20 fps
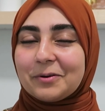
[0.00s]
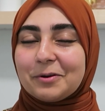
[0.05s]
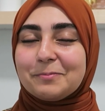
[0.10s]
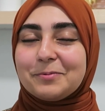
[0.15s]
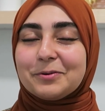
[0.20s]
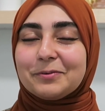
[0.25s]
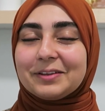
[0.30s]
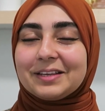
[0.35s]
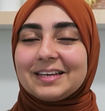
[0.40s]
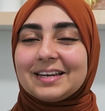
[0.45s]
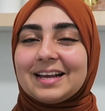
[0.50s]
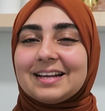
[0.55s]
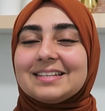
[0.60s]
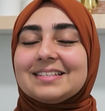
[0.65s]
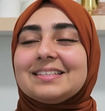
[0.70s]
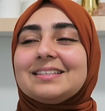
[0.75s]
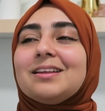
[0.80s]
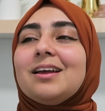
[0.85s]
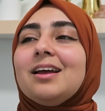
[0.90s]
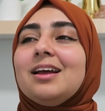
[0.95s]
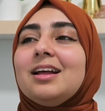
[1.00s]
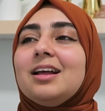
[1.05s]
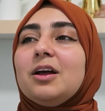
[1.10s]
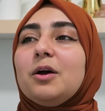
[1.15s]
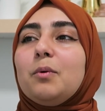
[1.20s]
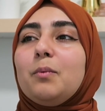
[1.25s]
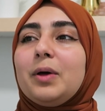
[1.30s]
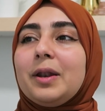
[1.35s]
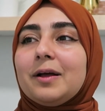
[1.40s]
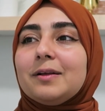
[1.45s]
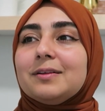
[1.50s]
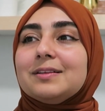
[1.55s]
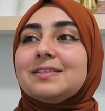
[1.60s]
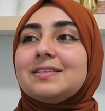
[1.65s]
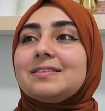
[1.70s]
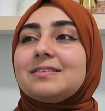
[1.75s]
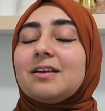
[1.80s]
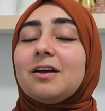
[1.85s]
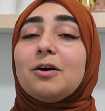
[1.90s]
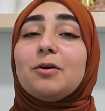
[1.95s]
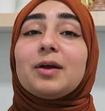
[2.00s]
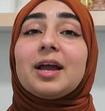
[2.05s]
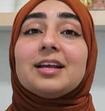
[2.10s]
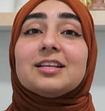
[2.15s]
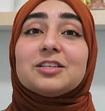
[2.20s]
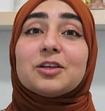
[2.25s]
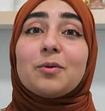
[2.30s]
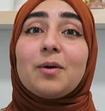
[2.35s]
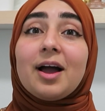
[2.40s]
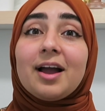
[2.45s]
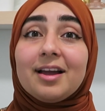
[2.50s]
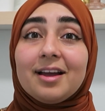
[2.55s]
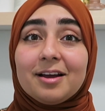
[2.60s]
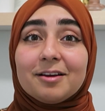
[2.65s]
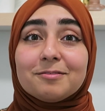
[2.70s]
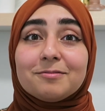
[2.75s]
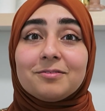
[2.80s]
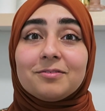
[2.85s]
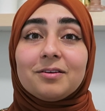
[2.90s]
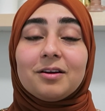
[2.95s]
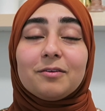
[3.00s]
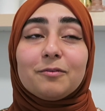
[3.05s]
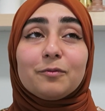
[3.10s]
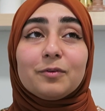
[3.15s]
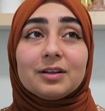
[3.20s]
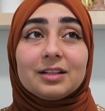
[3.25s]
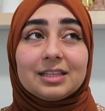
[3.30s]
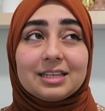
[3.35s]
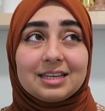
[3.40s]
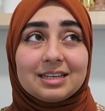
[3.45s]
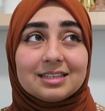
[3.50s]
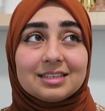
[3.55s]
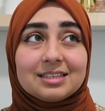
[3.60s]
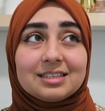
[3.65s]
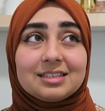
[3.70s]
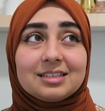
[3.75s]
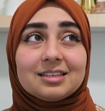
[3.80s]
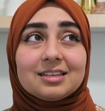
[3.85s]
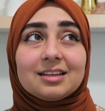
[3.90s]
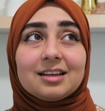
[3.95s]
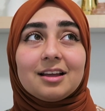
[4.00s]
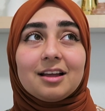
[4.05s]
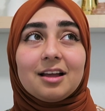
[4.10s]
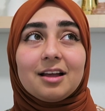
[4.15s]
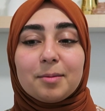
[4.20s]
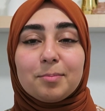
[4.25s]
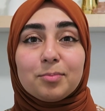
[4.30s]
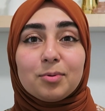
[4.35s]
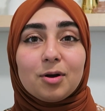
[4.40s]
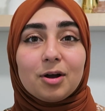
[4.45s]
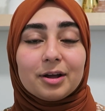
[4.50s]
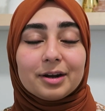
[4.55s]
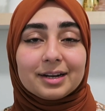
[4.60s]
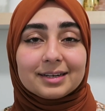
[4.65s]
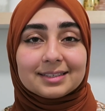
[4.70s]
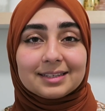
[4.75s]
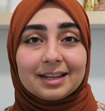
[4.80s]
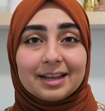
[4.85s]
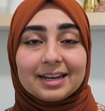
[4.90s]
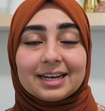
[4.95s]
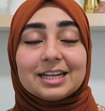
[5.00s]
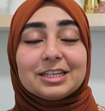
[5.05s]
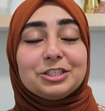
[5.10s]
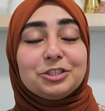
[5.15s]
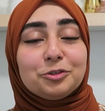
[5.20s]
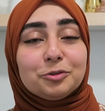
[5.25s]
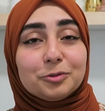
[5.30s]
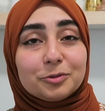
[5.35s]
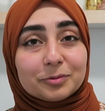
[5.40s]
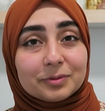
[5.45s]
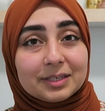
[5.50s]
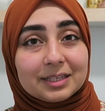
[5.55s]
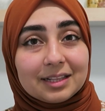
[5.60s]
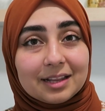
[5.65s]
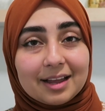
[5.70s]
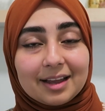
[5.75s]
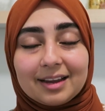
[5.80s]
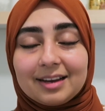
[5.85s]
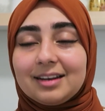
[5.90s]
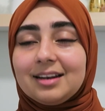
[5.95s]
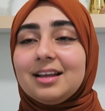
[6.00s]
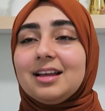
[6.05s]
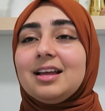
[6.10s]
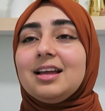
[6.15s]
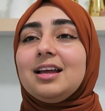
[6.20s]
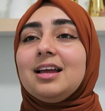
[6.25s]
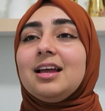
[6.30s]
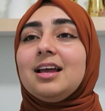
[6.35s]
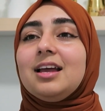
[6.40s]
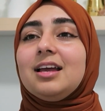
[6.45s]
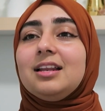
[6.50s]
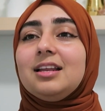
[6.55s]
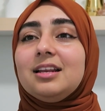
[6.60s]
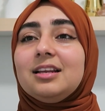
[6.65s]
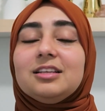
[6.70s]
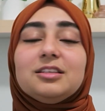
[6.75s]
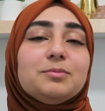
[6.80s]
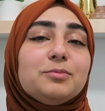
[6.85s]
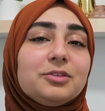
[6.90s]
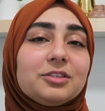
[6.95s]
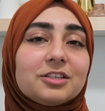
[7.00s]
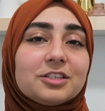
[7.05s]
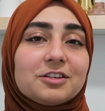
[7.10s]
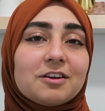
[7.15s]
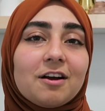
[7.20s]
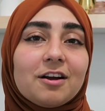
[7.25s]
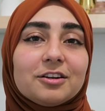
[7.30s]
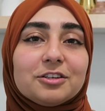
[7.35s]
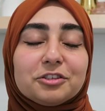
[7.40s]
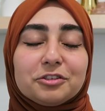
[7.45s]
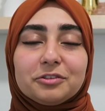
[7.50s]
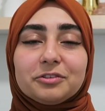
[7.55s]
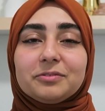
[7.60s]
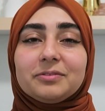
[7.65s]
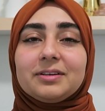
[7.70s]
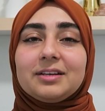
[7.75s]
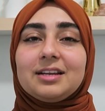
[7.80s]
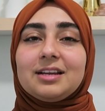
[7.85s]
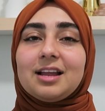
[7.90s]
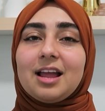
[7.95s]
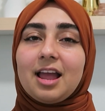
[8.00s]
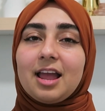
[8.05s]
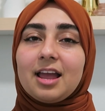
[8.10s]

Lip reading: It would be really nice. What else? Okay, so I have released a product line, a jewelry line, and it is Muska Jahan jewelry.